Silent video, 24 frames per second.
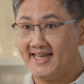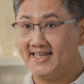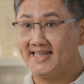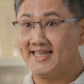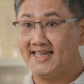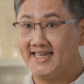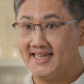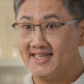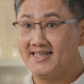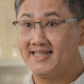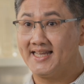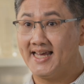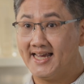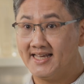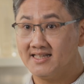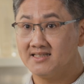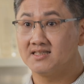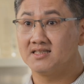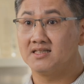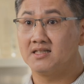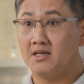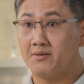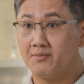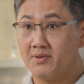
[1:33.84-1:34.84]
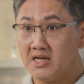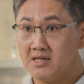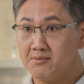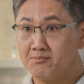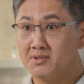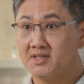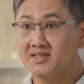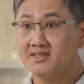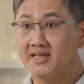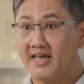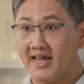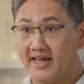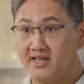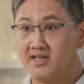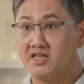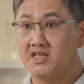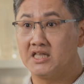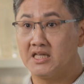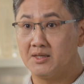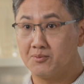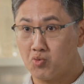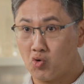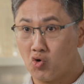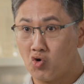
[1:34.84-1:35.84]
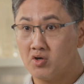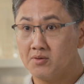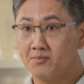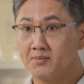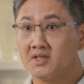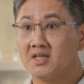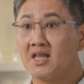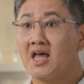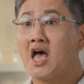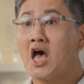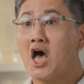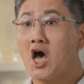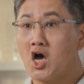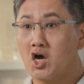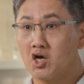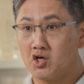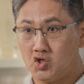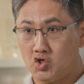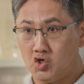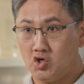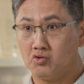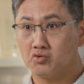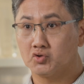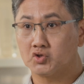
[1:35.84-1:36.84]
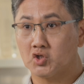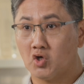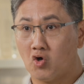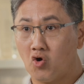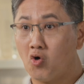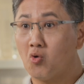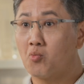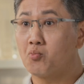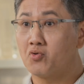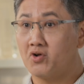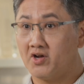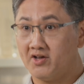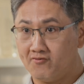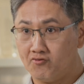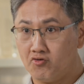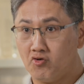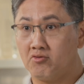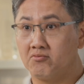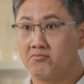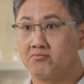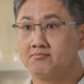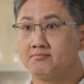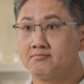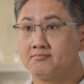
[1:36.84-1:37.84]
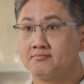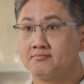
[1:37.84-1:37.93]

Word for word: and enhanced development and deployment across all platforms.